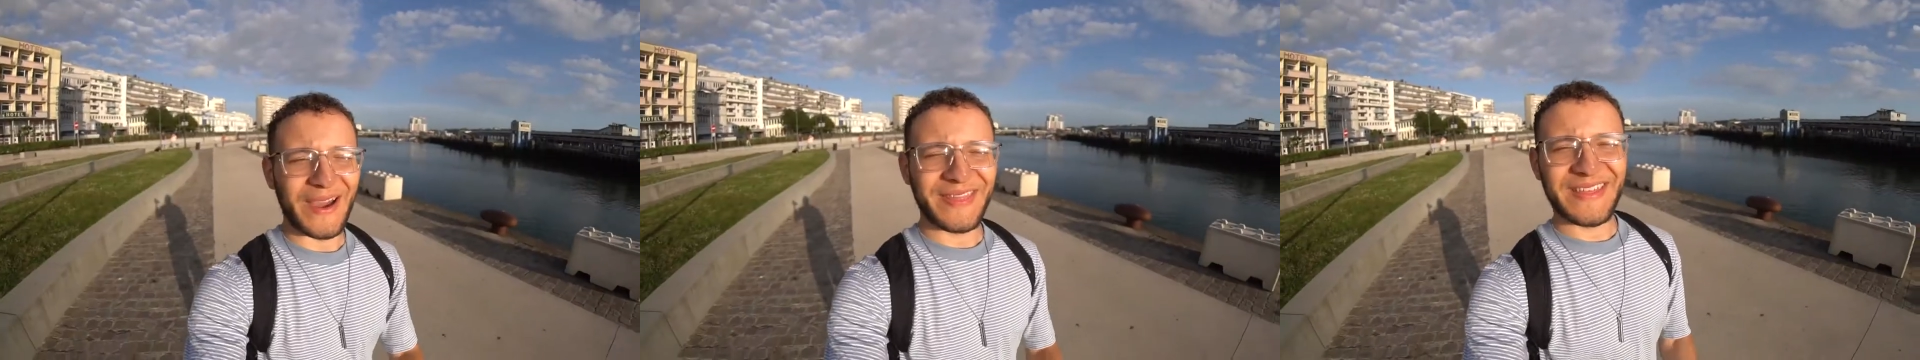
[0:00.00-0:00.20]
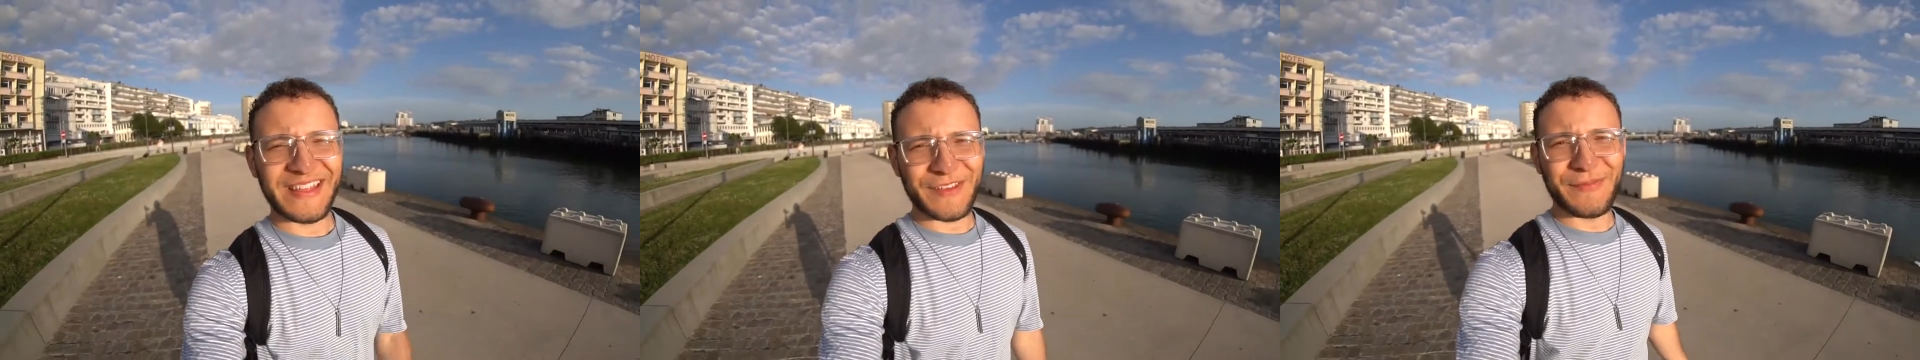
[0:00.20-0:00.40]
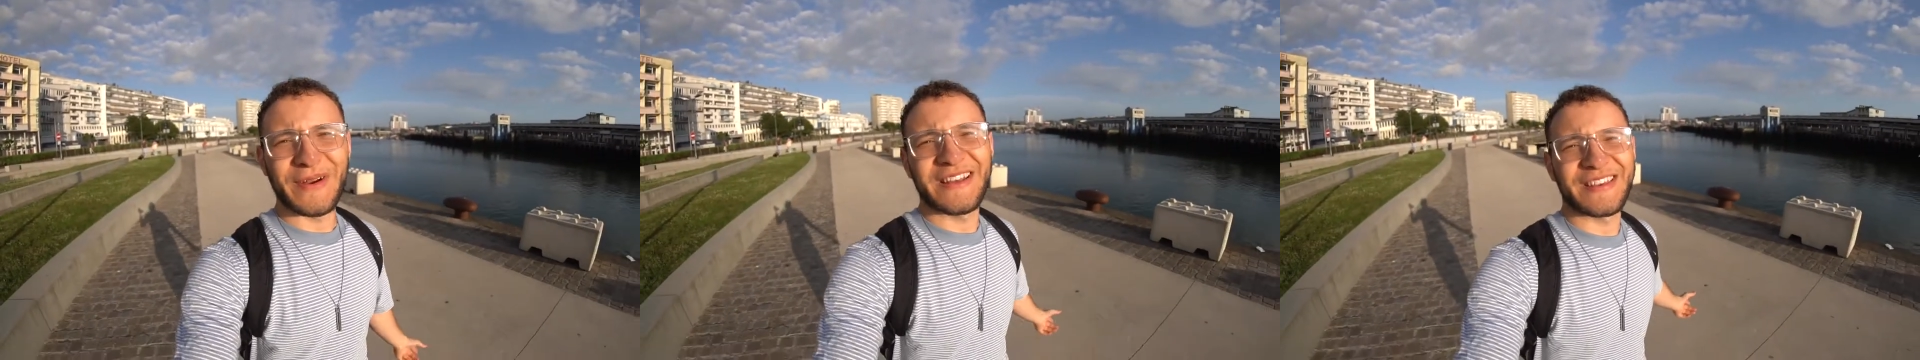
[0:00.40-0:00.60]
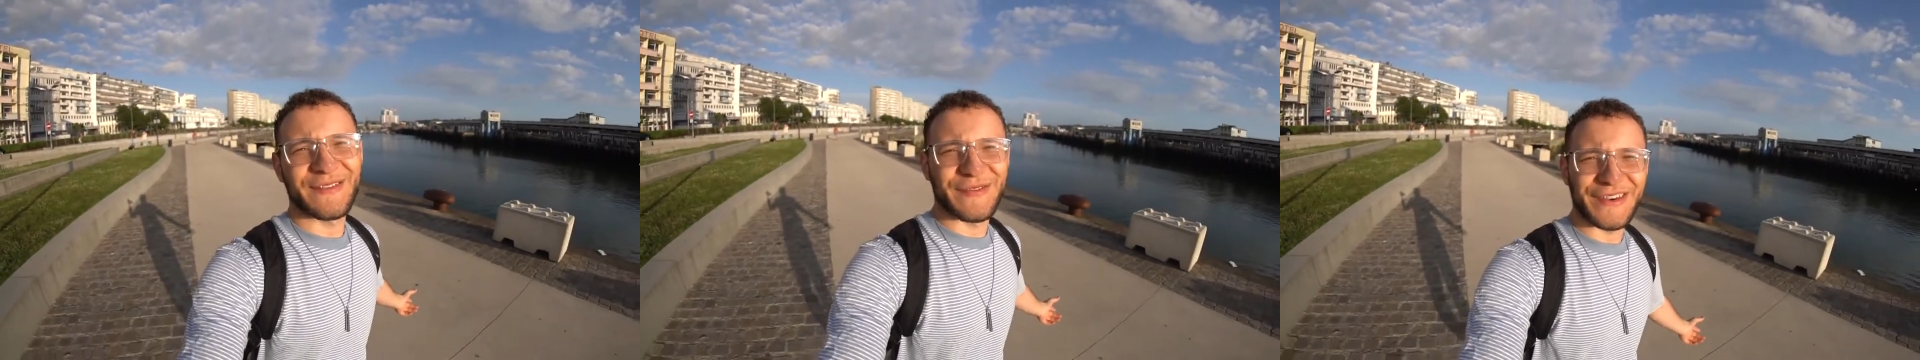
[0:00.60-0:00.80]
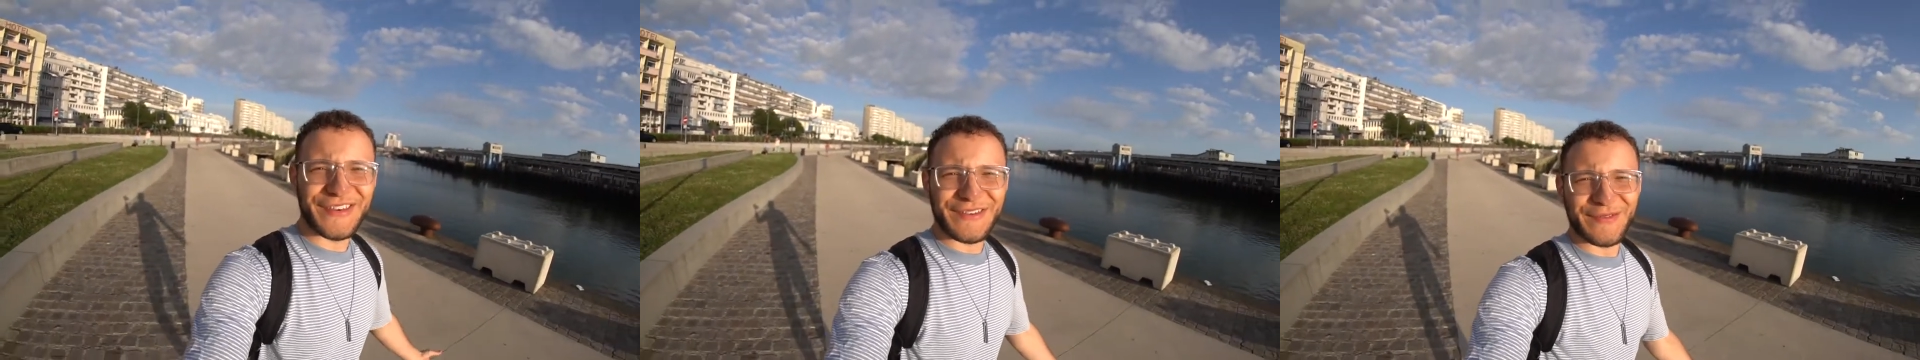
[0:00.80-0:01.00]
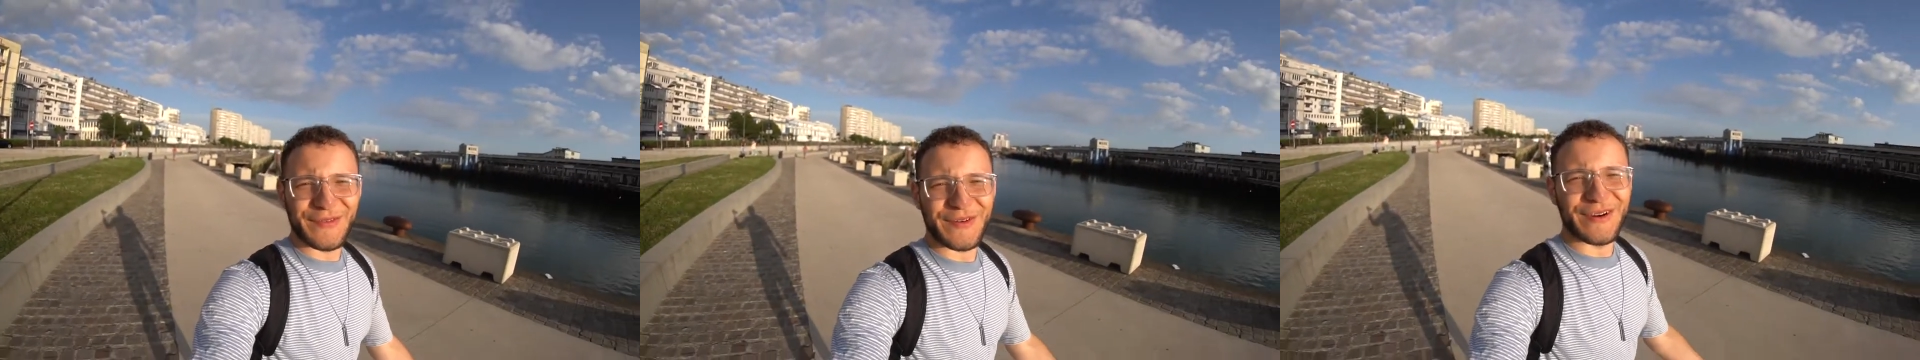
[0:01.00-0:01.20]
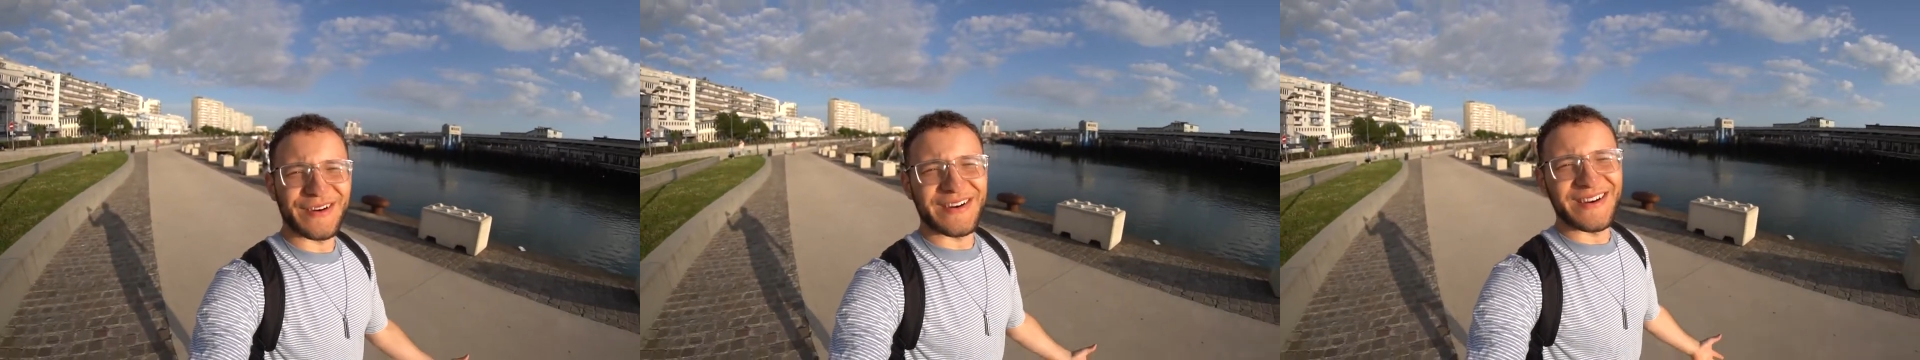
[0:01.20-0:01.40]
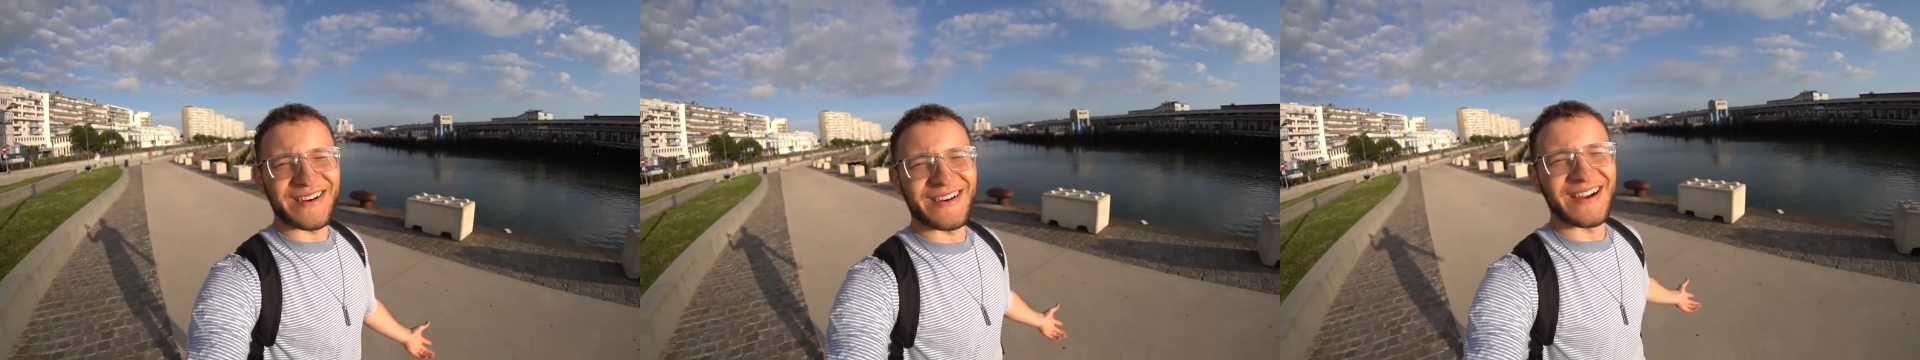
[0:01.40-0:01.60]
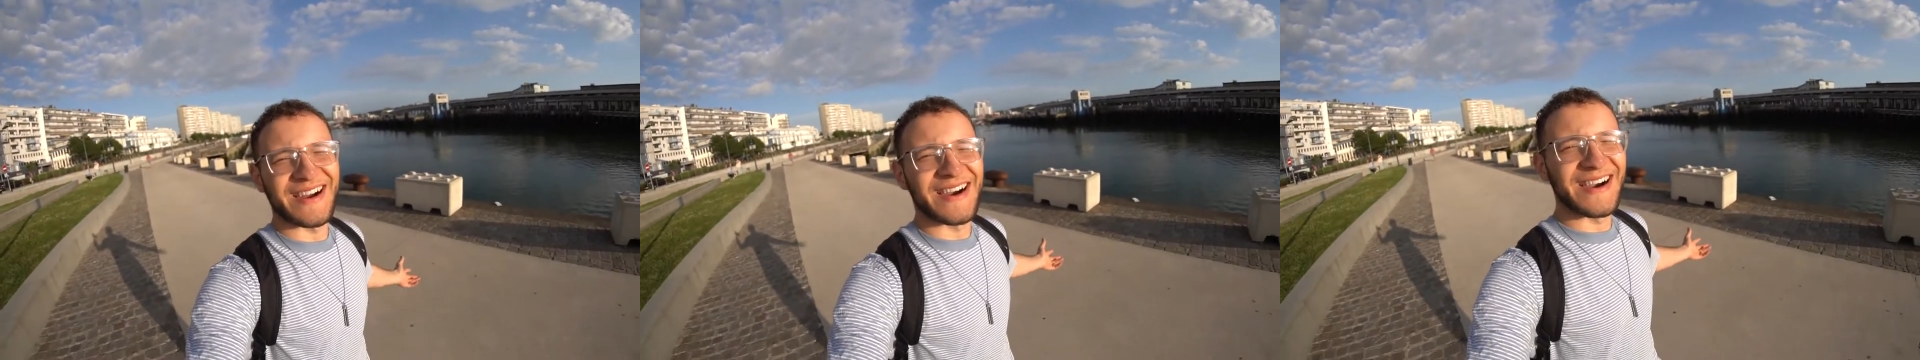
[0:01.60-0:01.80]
I think that's pretty sufficient for